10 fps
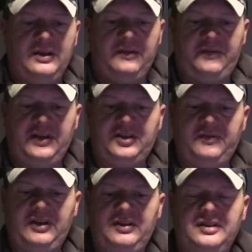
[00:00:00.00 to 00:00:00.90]
the fish
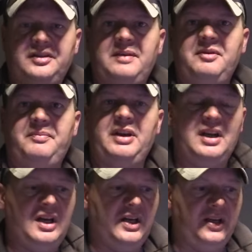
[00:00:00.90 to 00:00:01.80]
of either seem to be
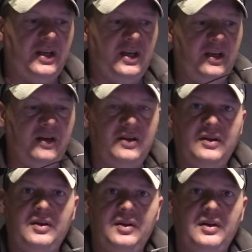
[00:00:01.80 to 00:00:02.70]
on a
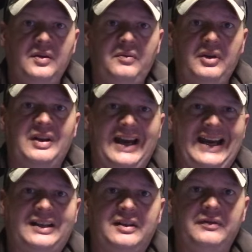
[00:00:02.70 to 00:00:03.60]
real
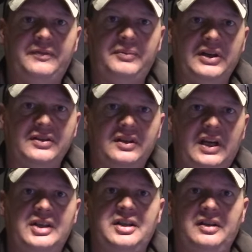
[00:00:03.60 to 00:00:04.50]
active
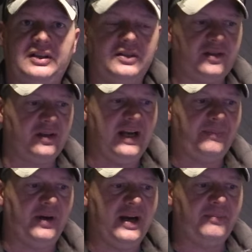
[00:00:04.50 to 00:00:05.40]
presentation like this Slab
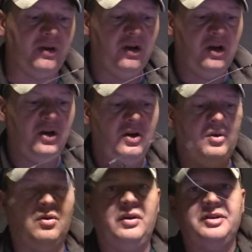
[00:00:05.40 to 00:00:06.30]
Rap,
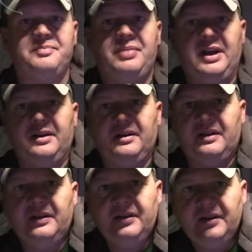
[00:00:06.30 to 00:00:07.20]
or it's been,
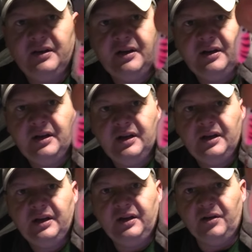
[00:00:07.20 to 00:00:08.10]

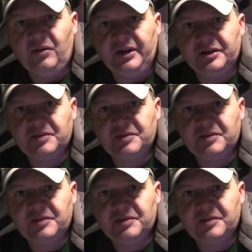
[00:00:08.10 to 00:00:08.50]
you know, on a